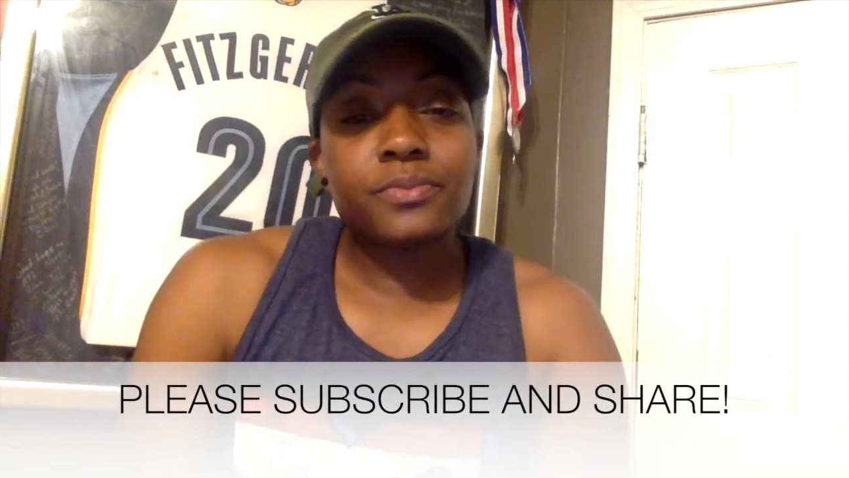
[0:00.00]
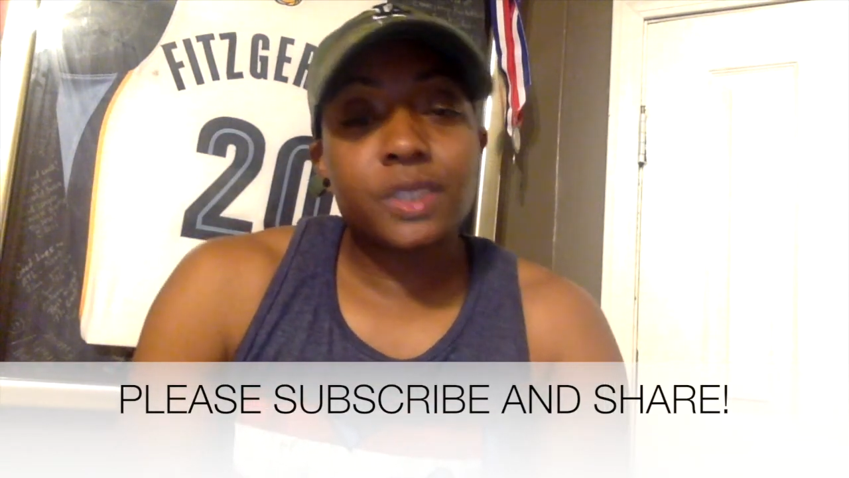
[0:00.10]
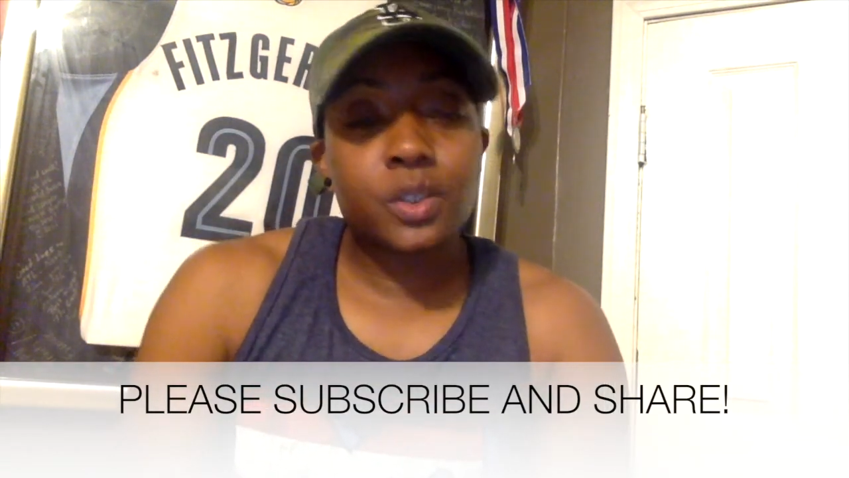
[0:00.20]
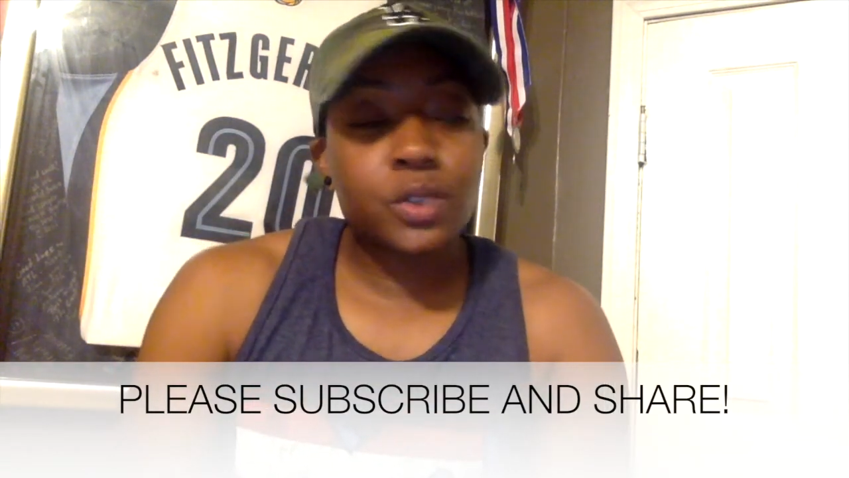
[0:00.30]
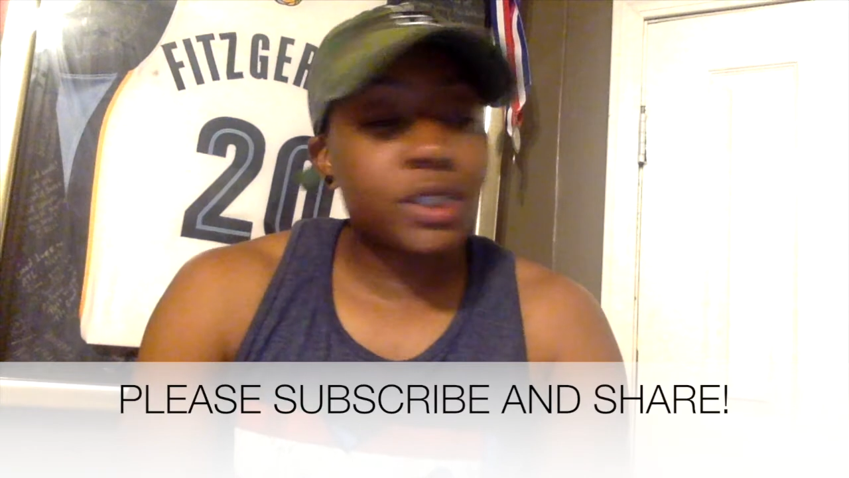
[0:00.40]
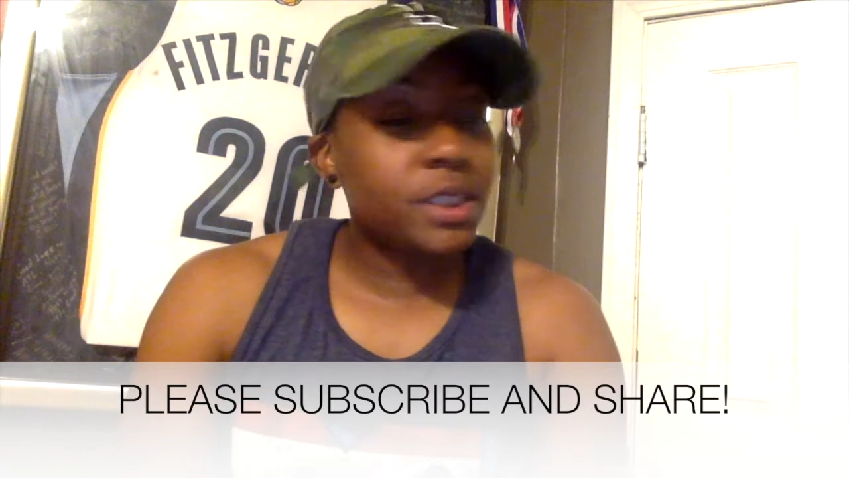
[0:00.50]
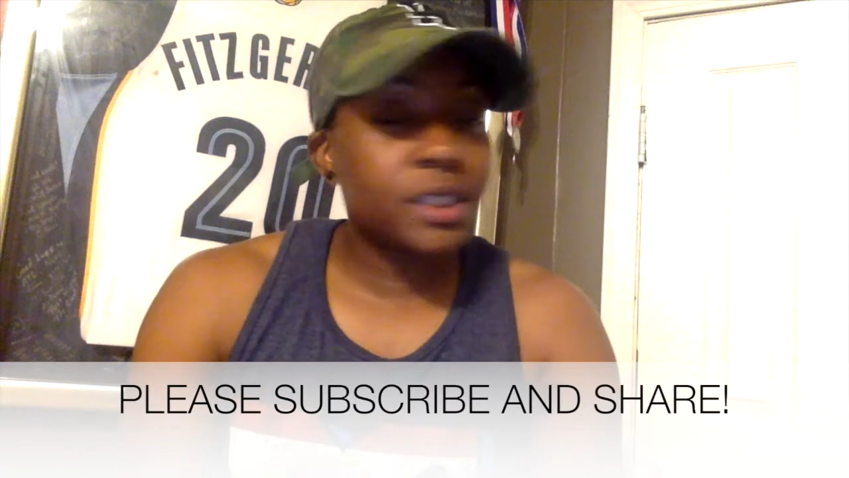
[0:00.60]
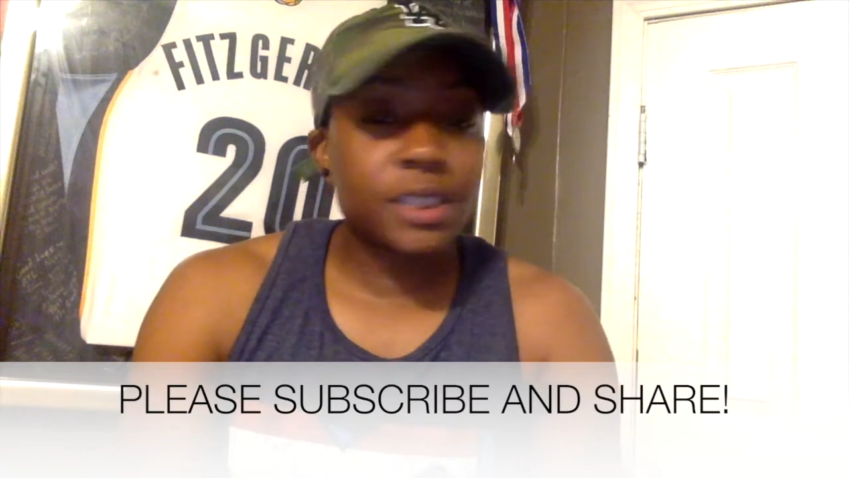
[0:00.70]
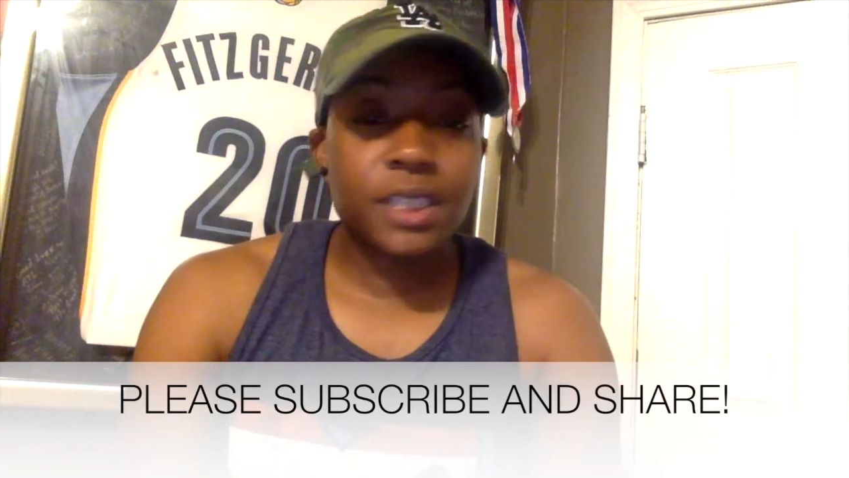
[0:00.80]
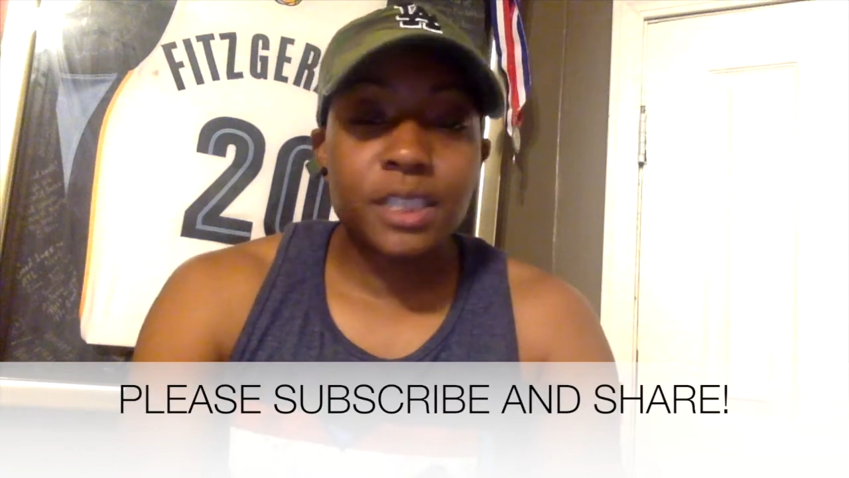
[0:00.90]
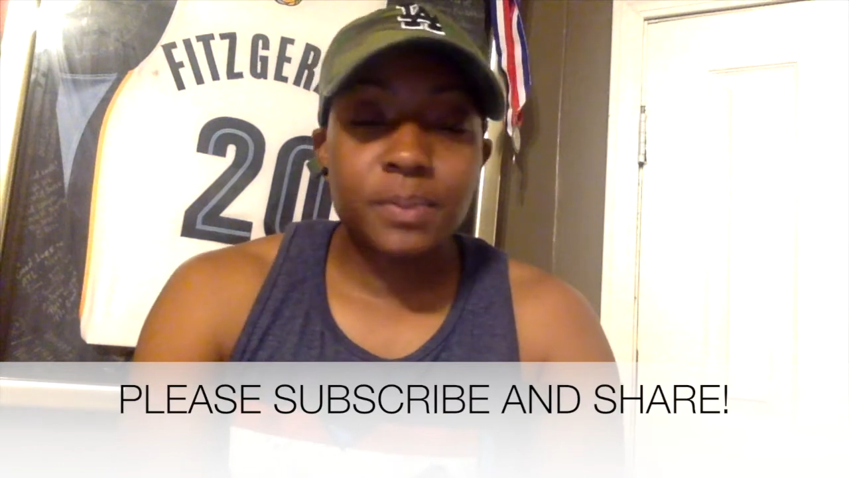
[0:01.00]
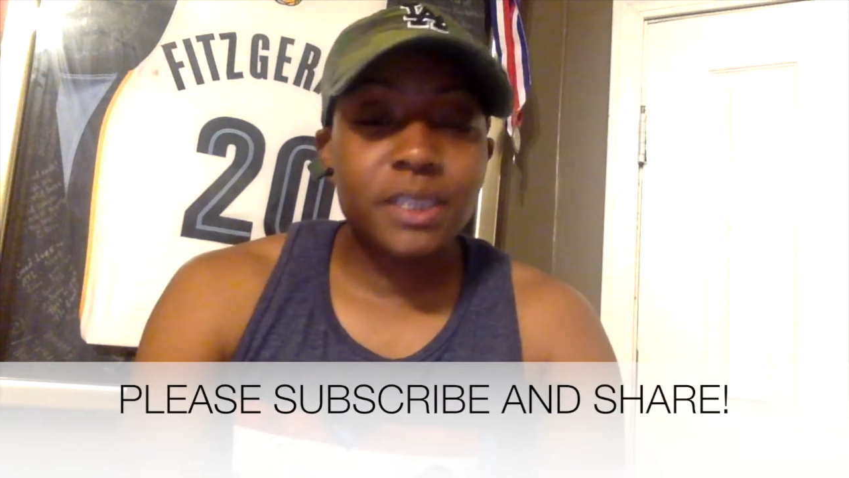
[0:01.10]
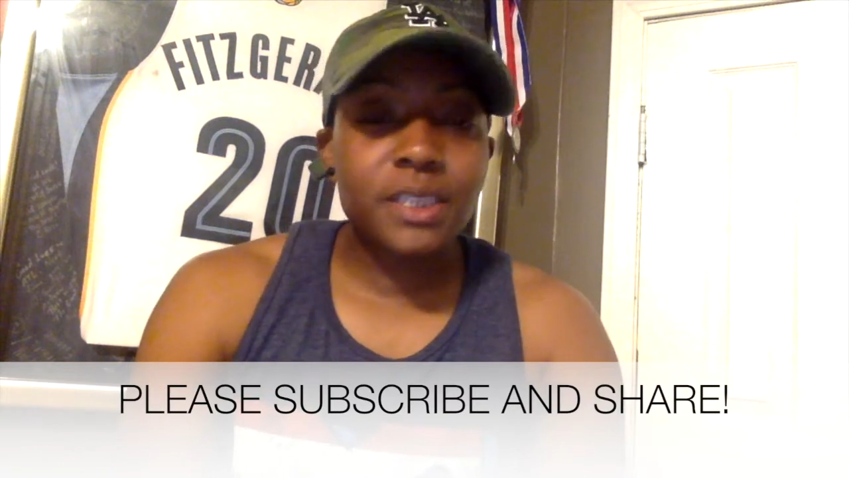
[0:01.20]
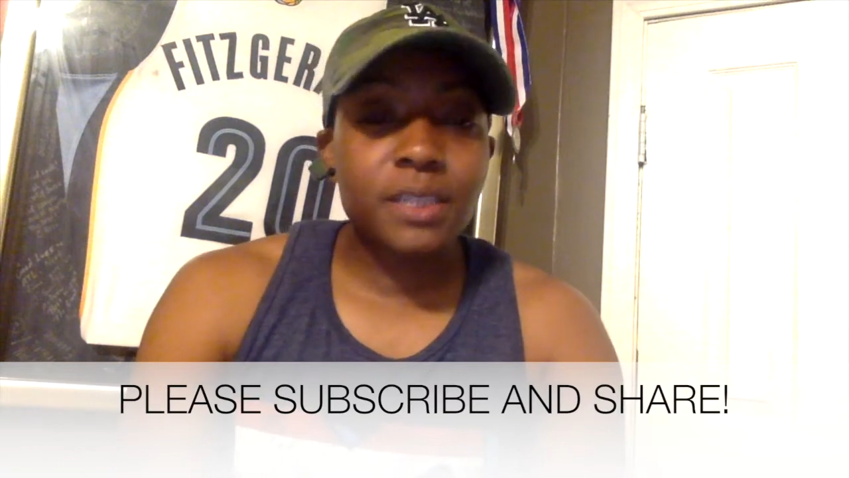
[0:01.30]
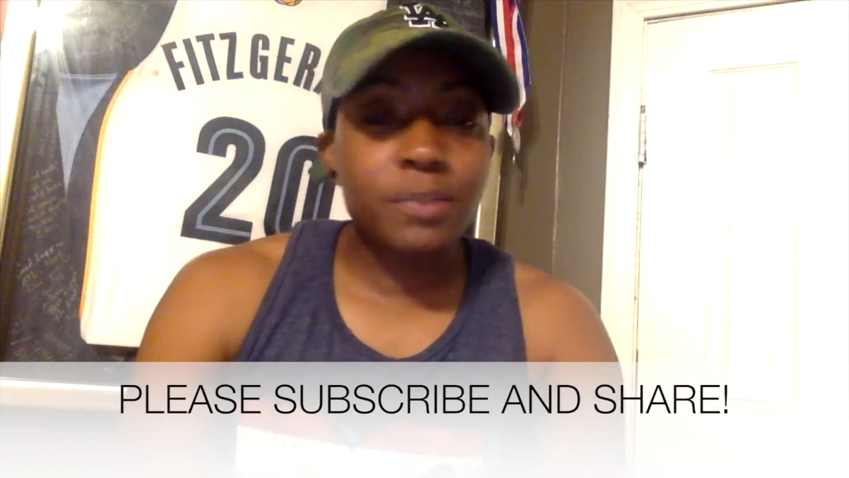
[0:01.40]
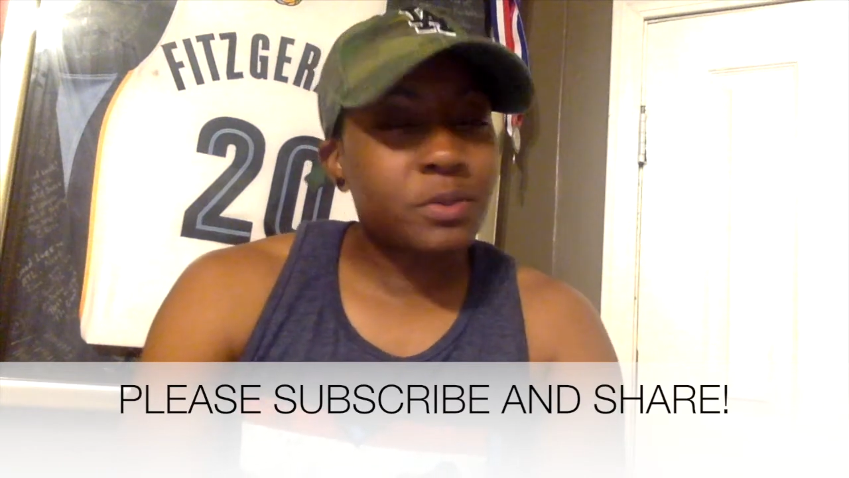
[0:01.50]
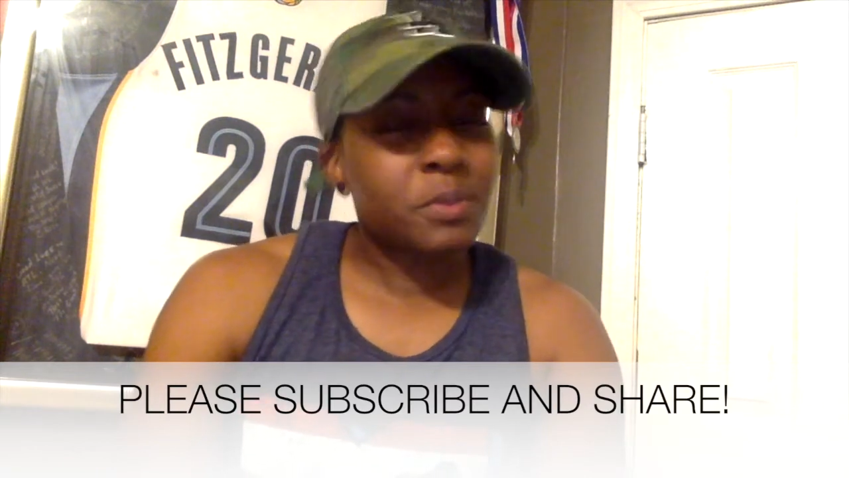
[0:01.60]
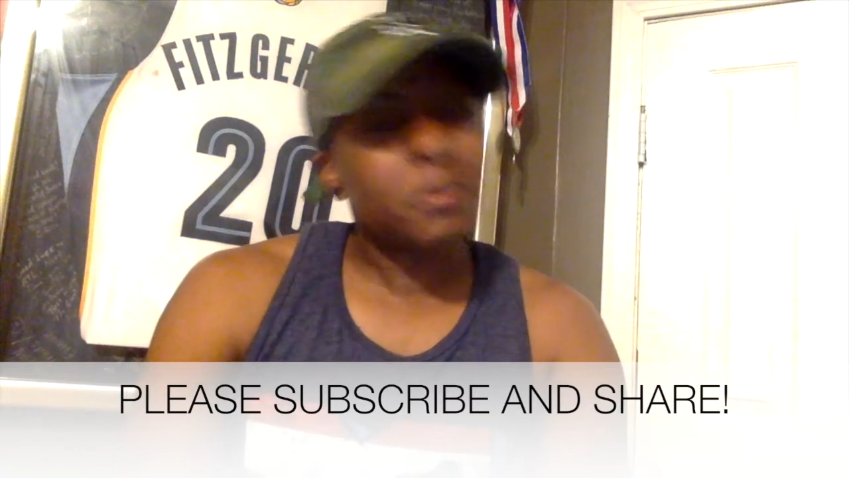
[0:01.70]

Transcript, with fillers: so she she sends me the symptoms.